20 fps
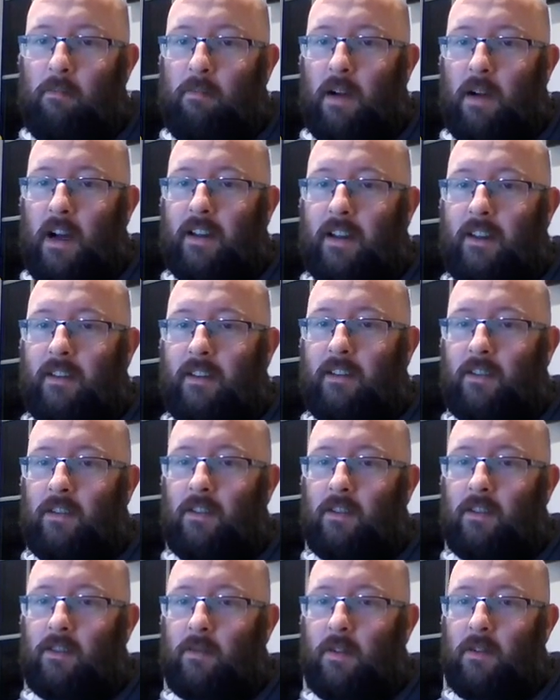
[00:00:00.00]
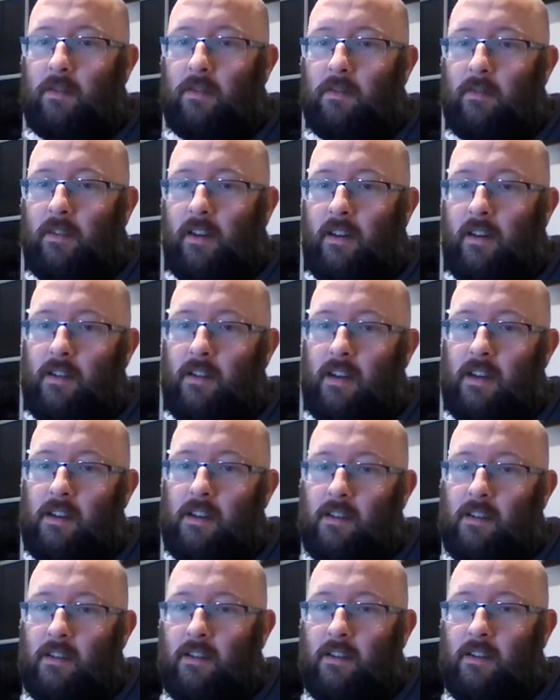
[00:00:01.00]
Barking dogs. Welcome,
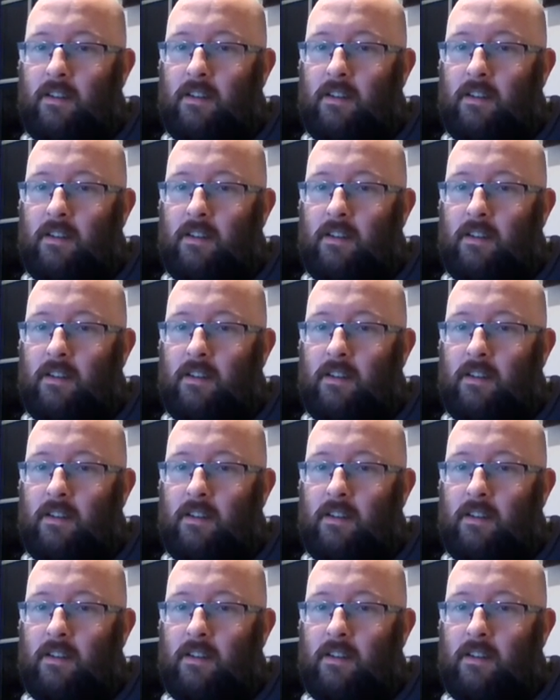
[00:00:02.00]
Tony.